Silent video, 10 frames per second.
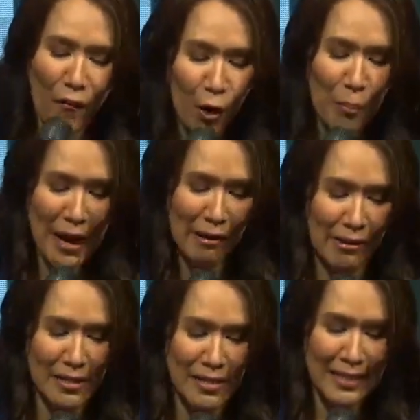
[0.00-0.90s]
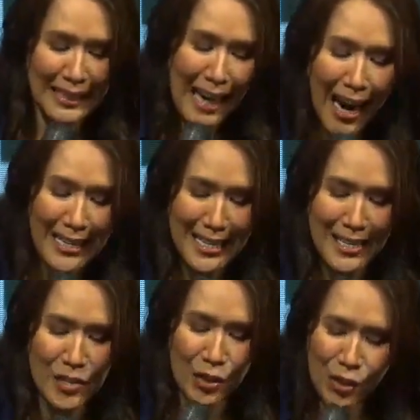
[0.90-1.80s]
forbearance,
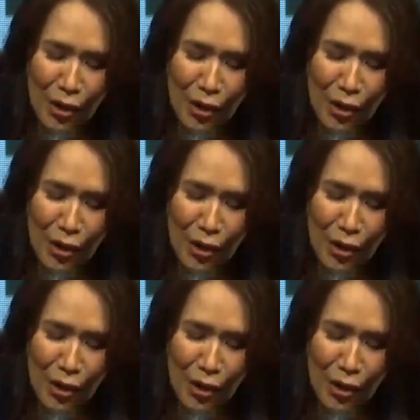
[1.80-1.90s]
kindness,